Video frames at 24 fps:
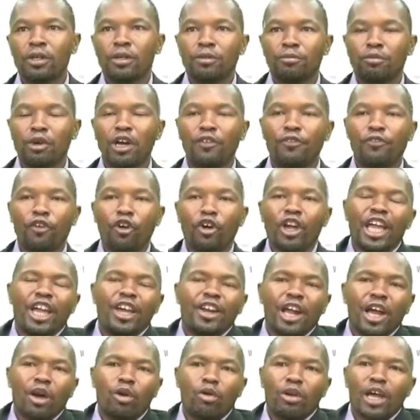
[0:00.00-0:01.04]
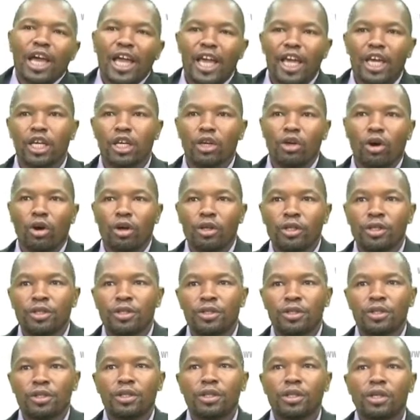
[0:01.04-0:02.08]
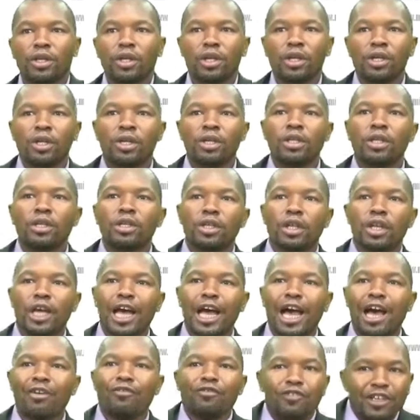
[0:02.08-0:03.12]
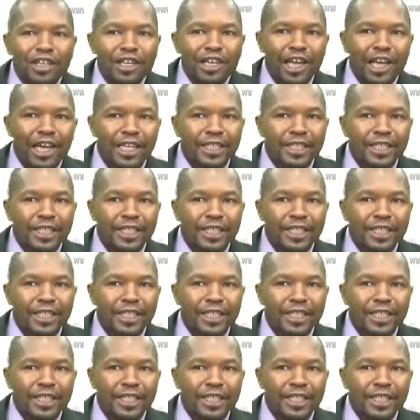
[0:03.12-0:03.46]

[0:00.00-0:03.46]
But for irregular echinoids, they have less